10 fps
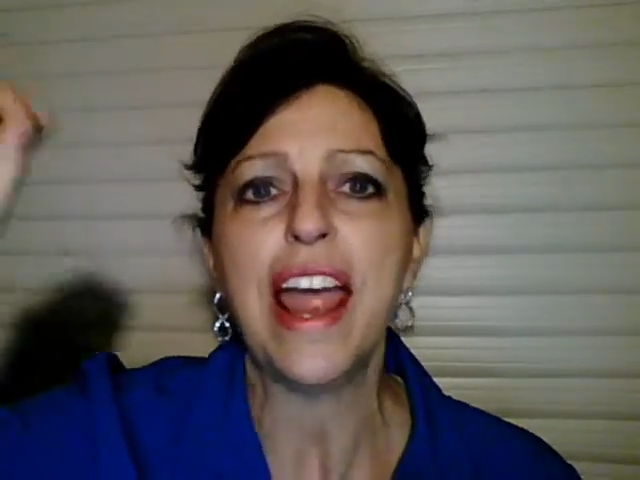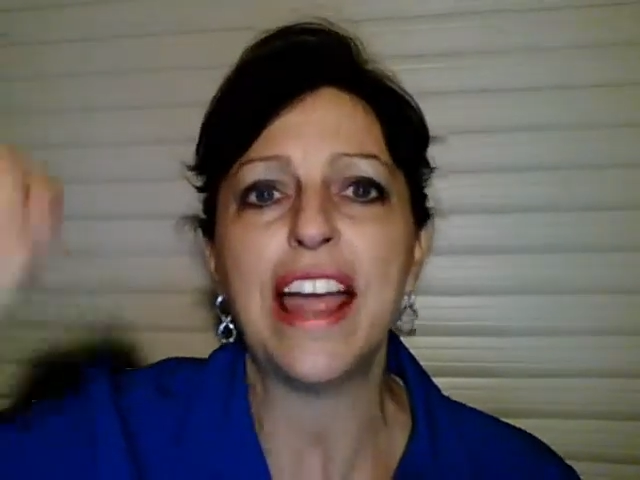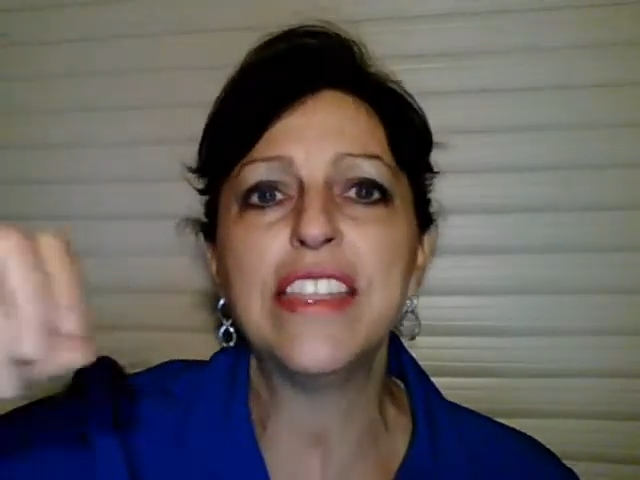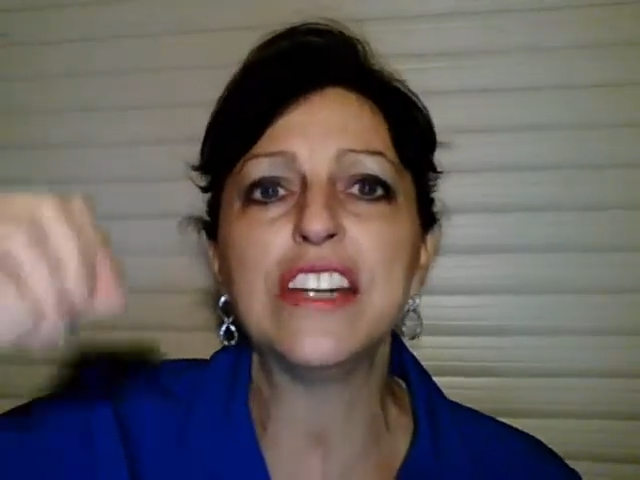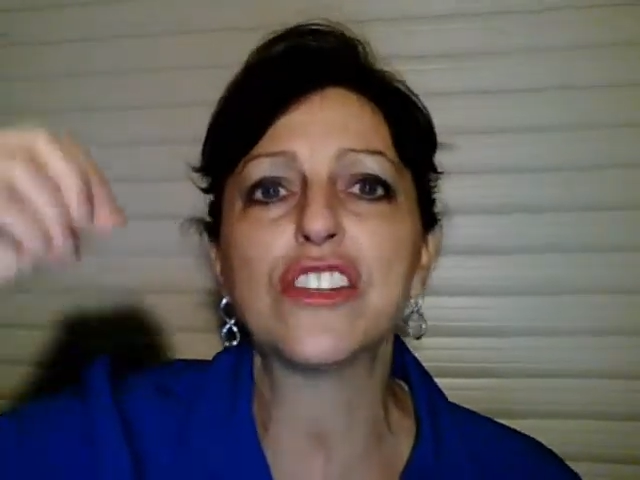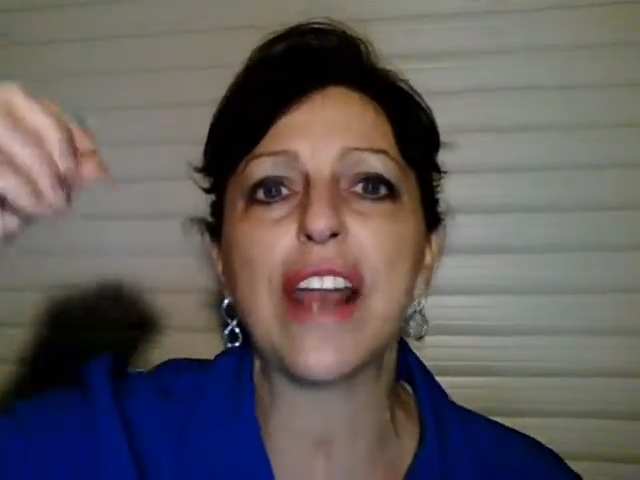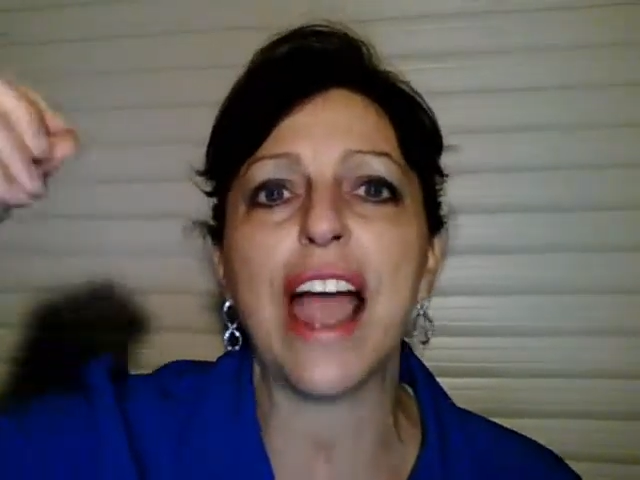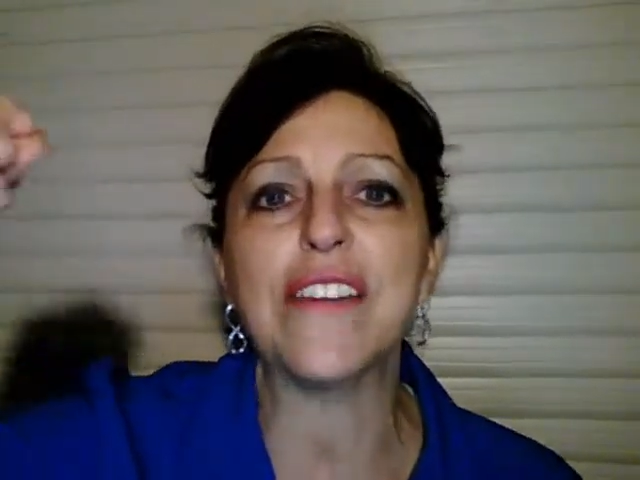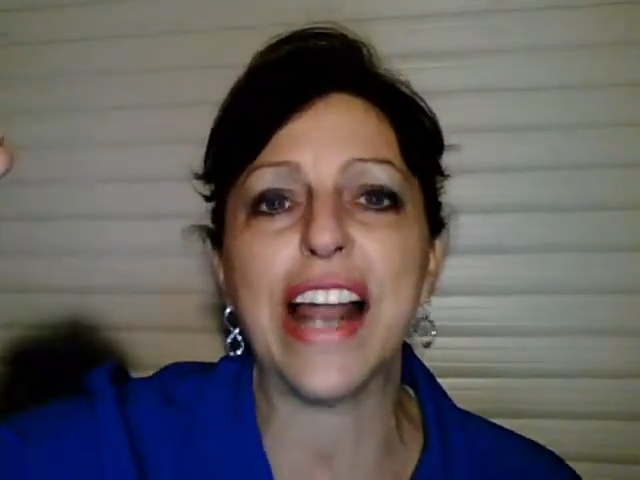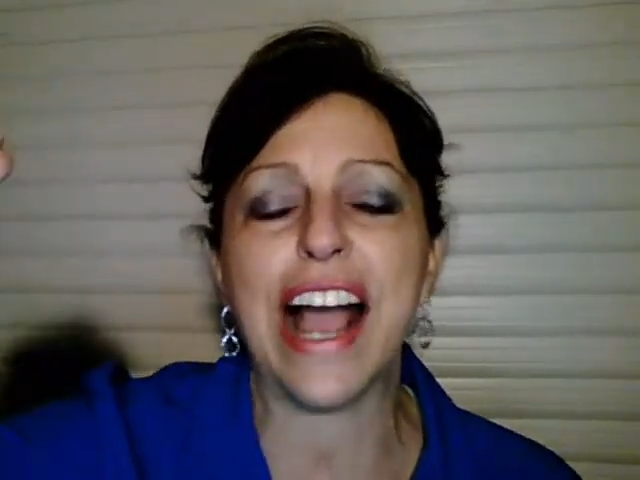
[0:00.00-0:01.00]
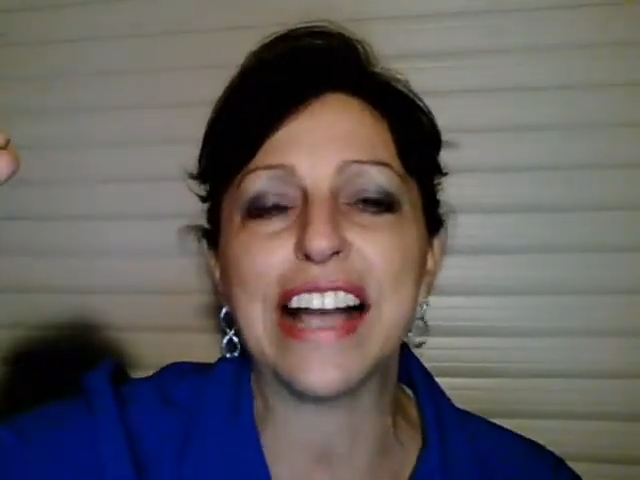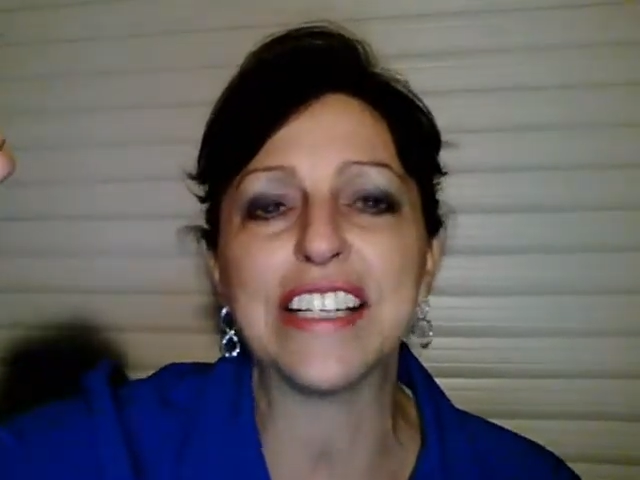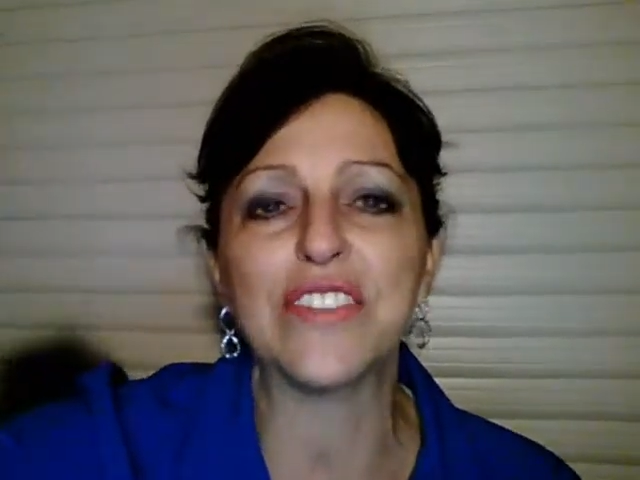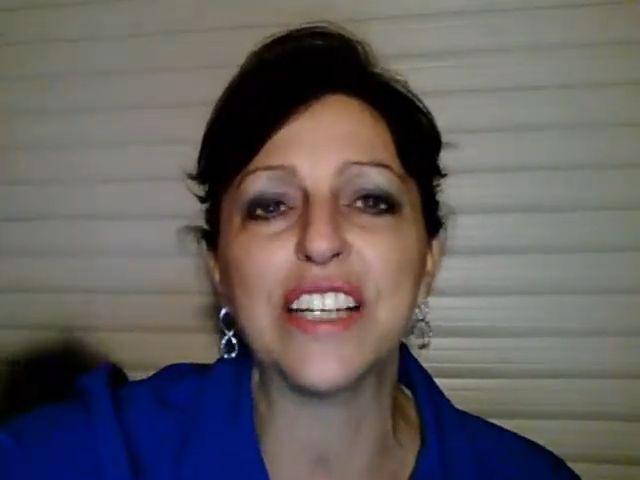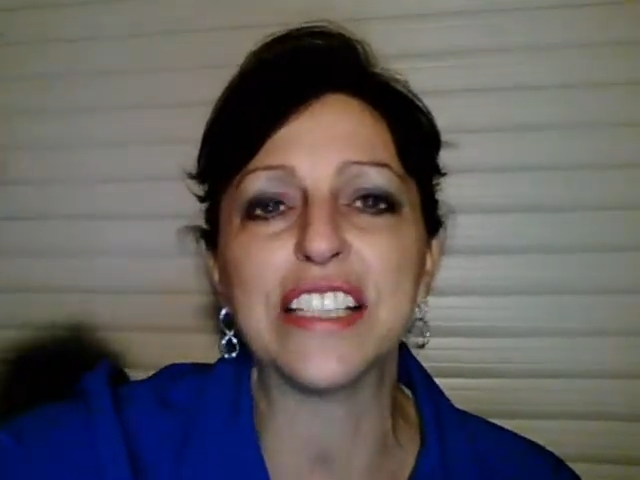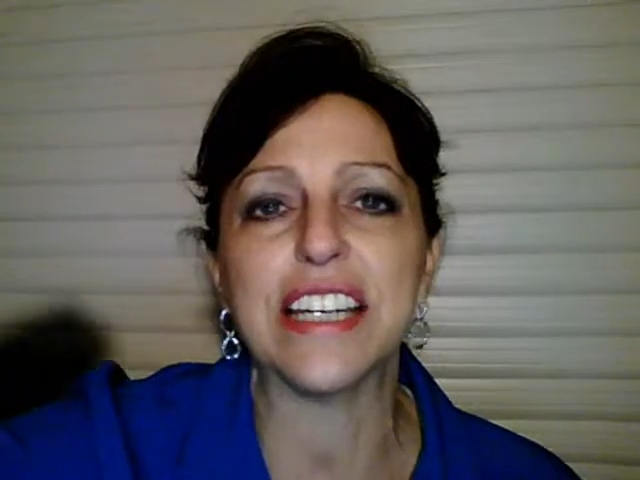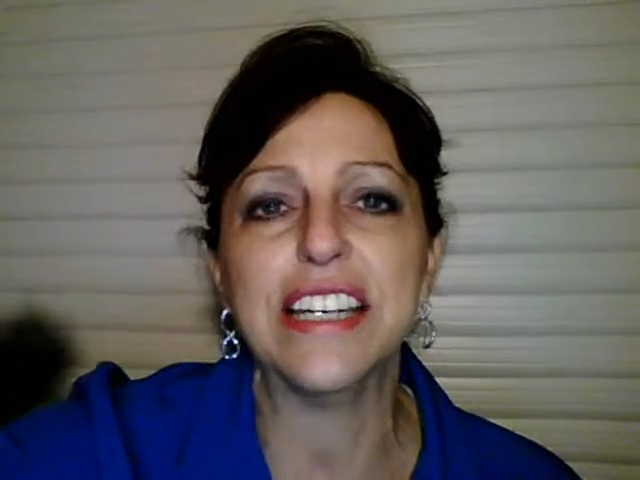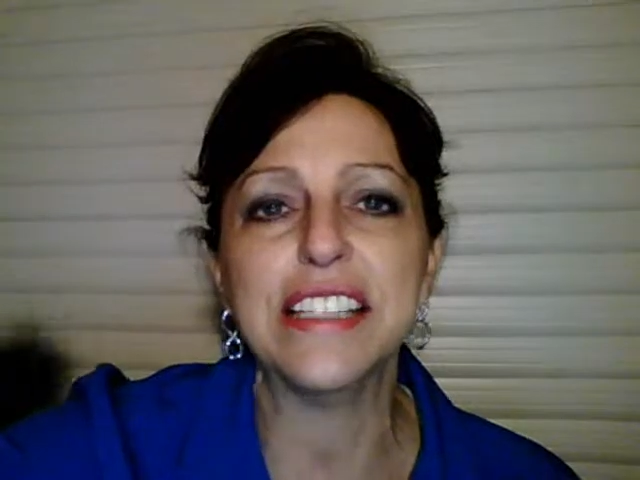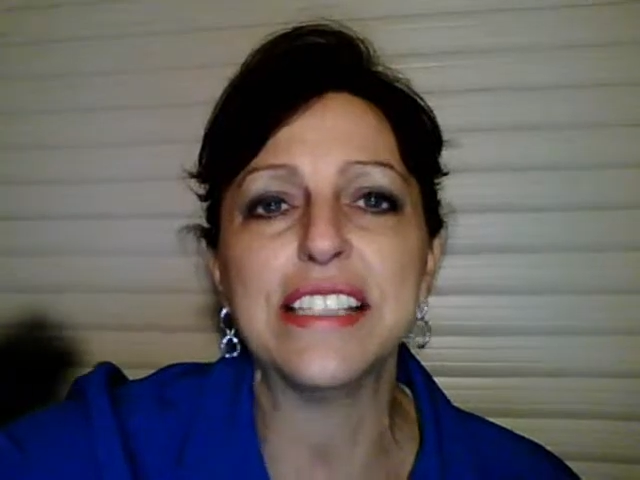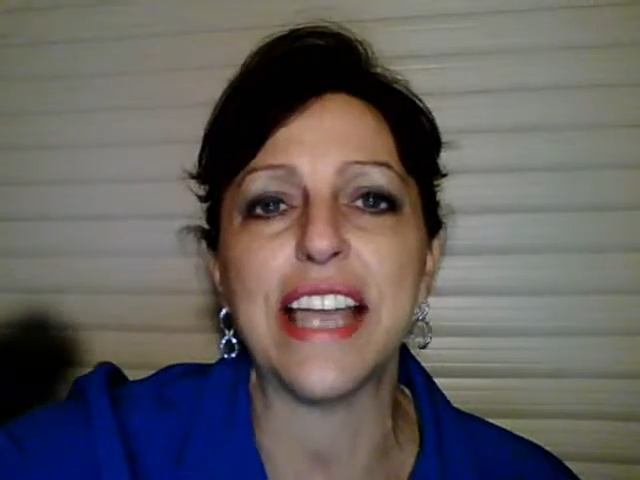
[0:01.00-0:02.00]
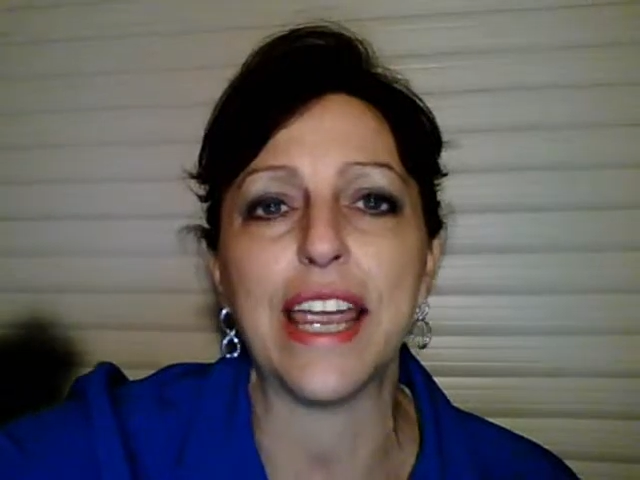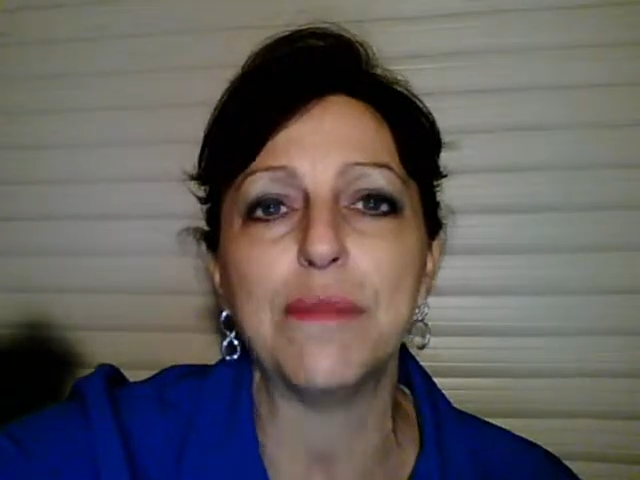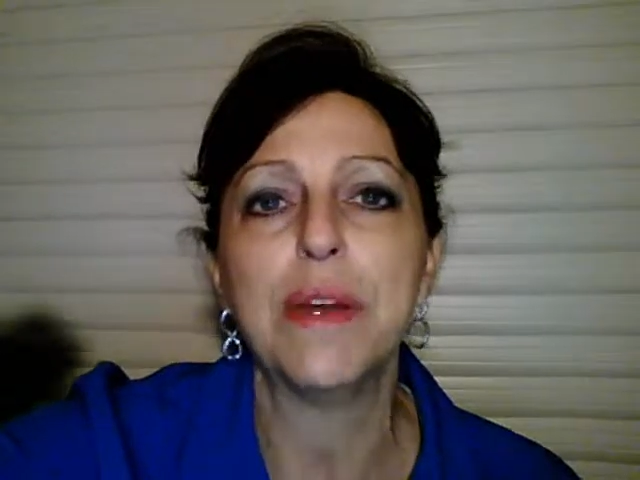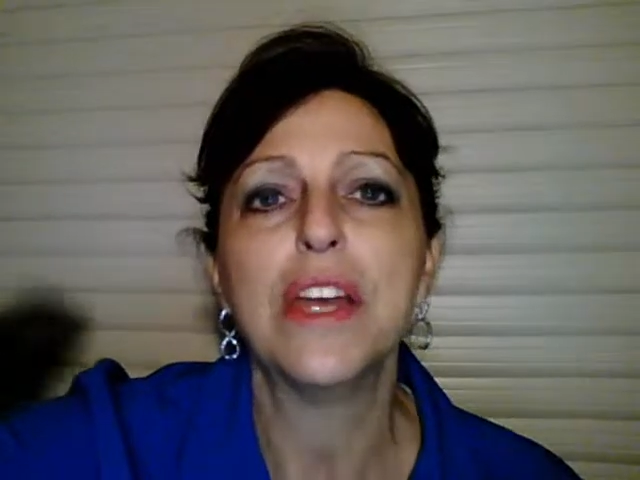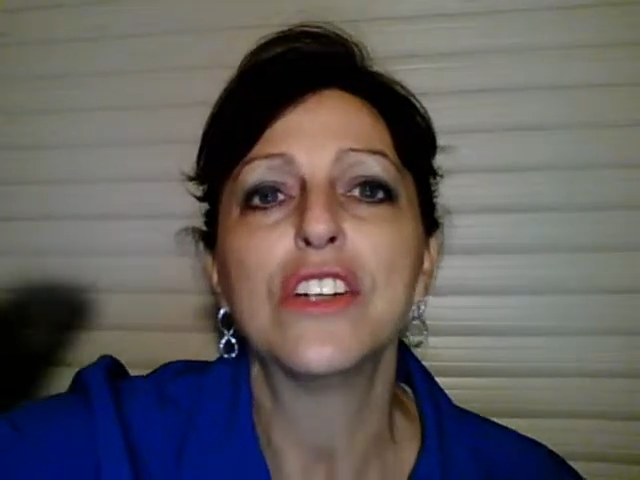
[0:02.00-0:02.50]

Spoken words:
And then it's going to have an active link to his name